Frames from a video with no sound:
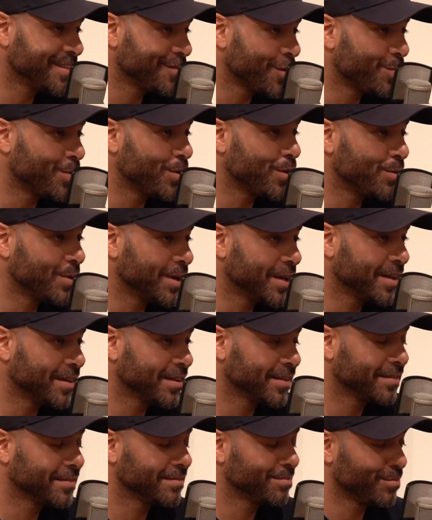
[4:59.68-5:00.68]
Liverpool
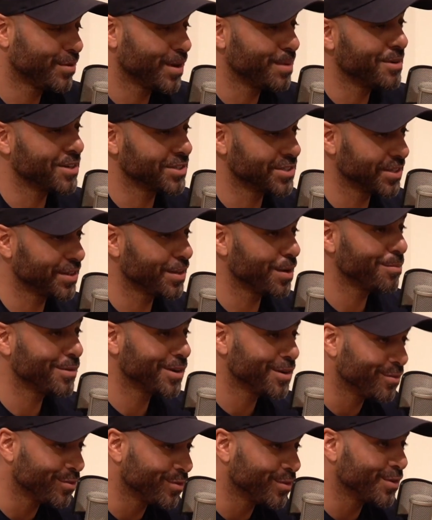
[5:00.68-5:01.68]
were pretty much the
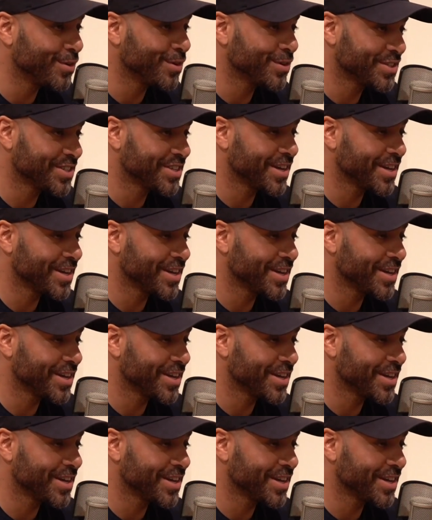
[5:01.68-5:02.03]
dominant force.